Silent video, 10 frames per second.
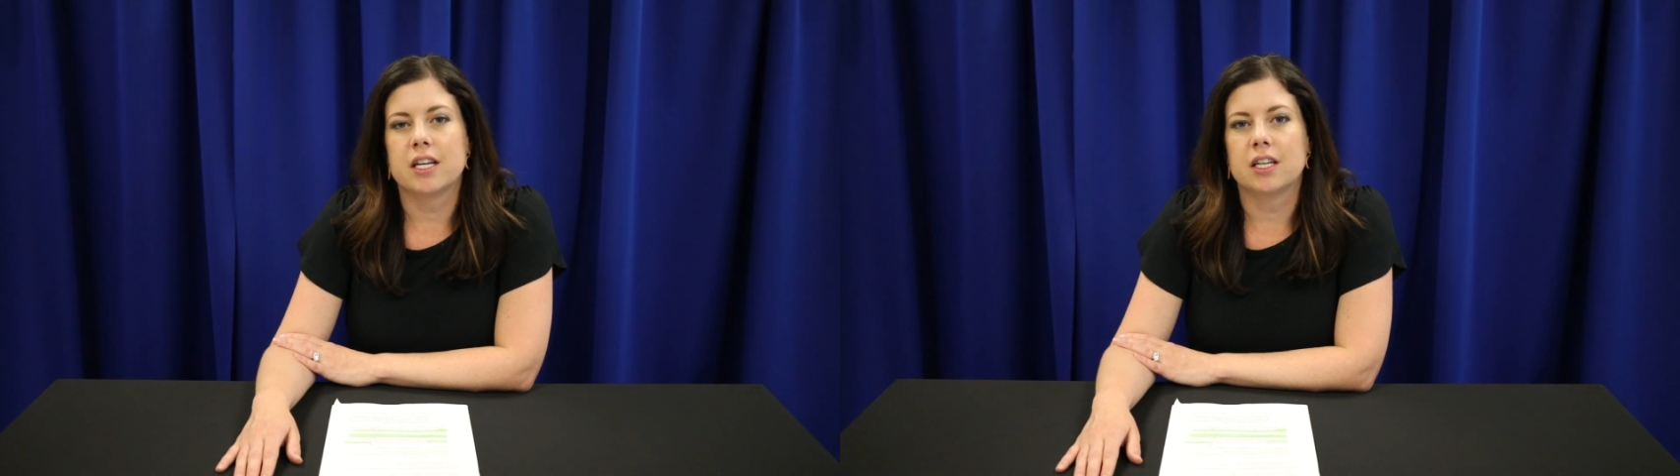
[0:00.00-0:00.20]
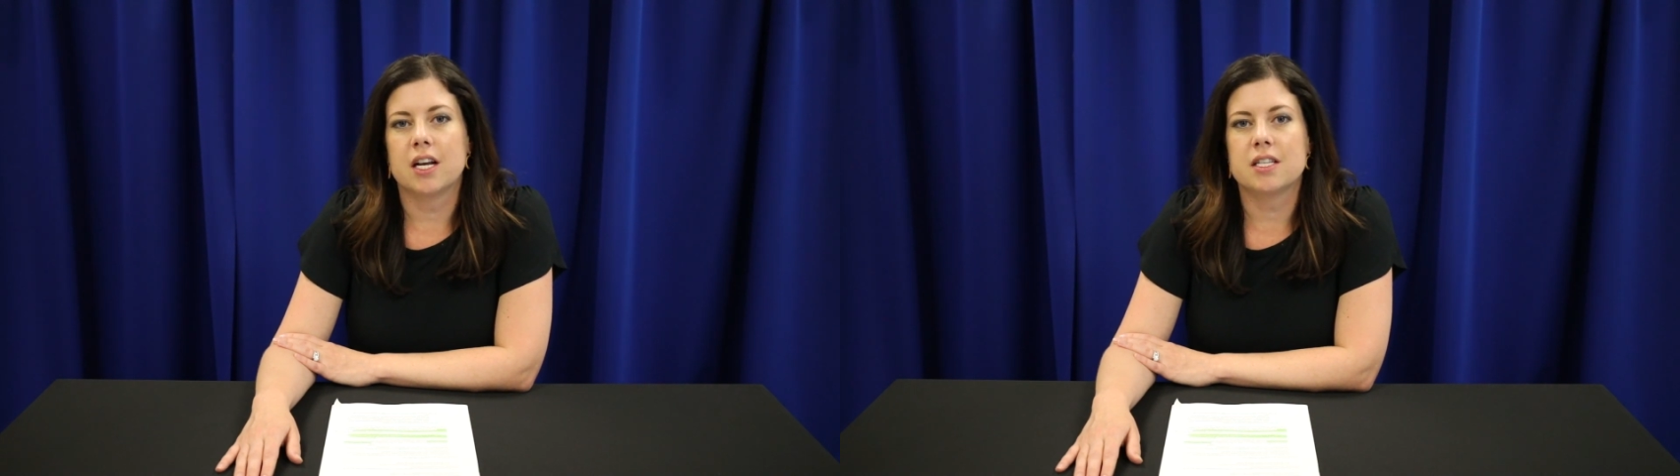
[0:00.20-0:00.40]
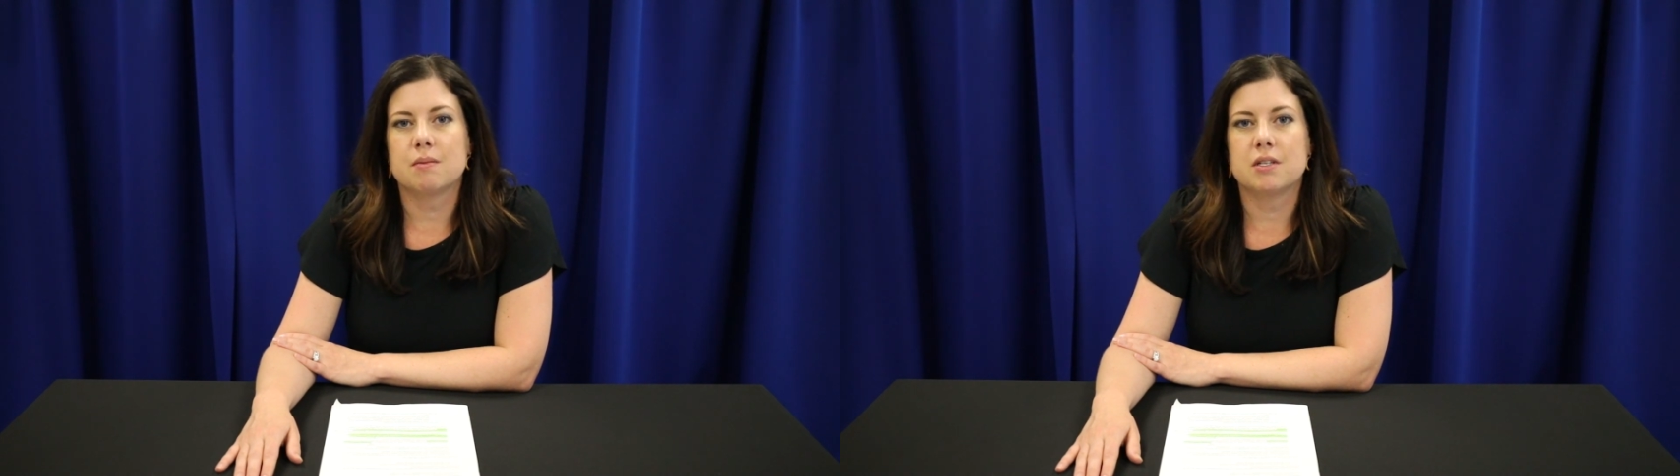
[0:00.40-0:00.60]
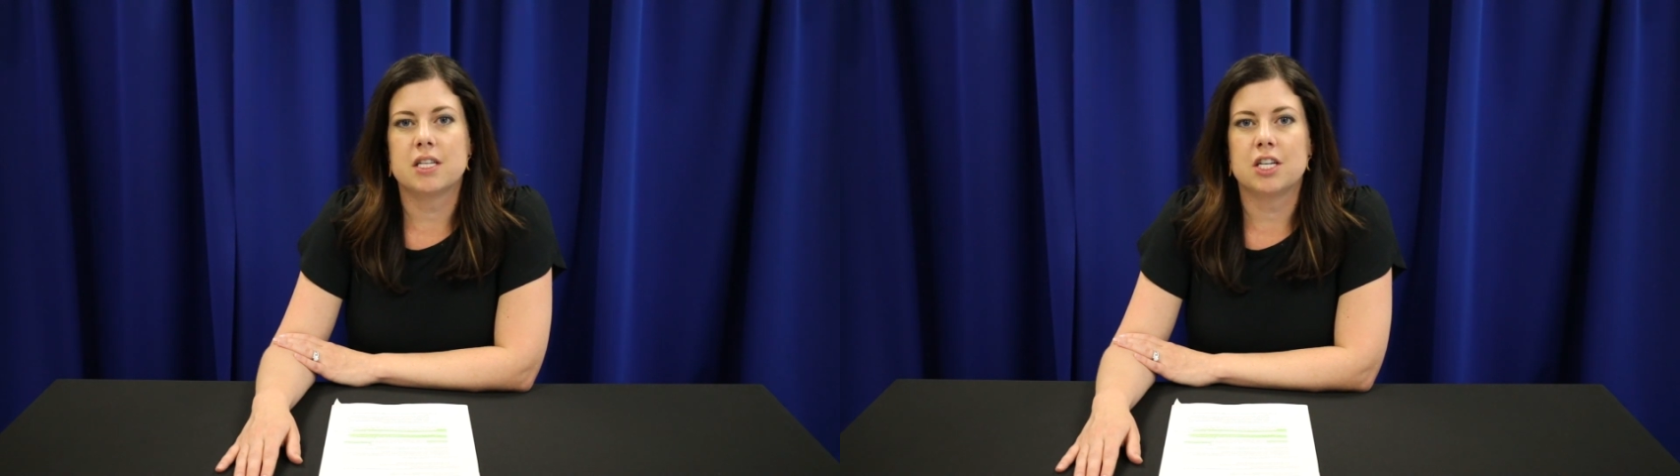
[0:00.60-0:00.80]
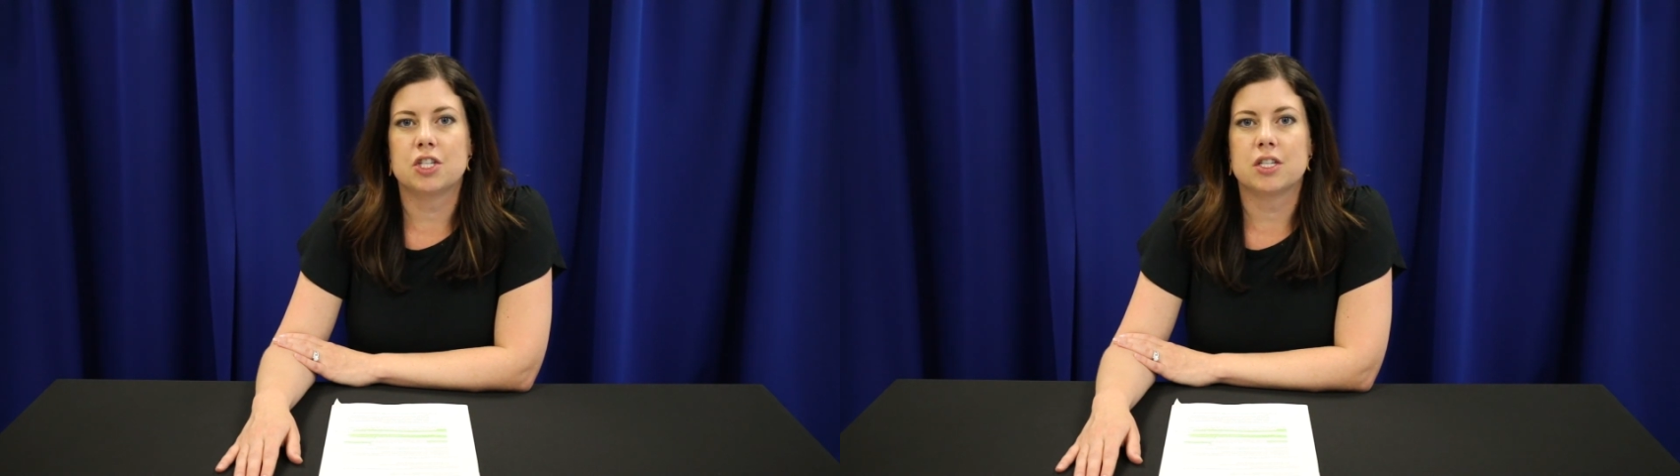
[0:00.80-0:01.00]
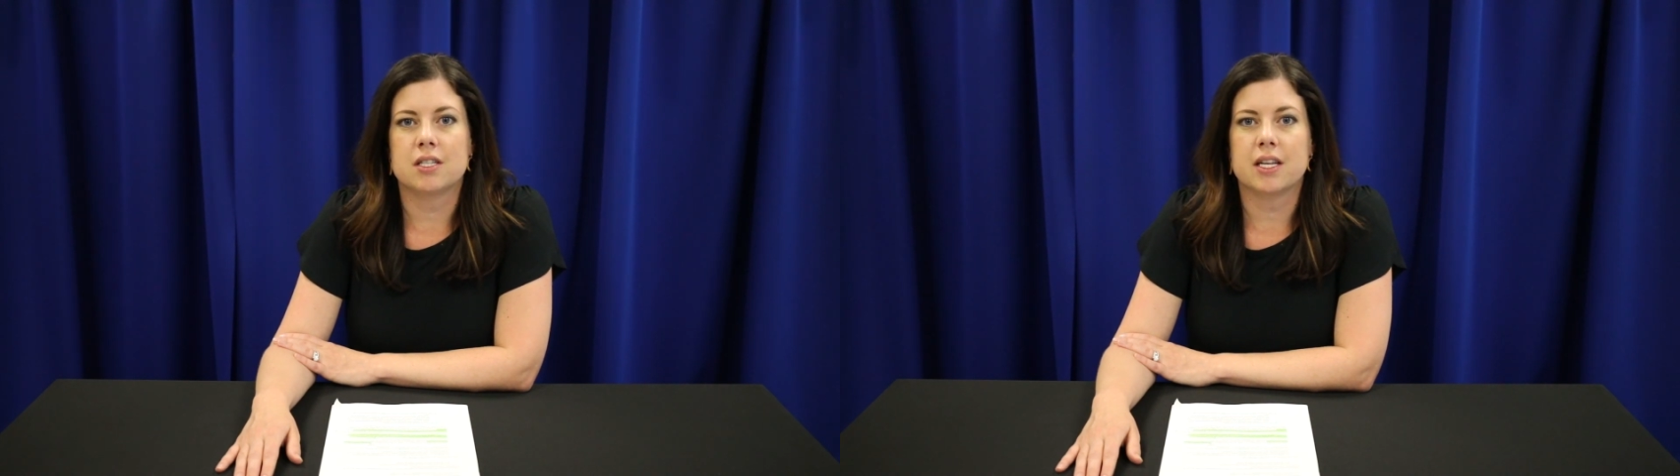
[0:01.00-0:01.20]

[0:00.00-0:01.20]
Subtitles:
and customizations,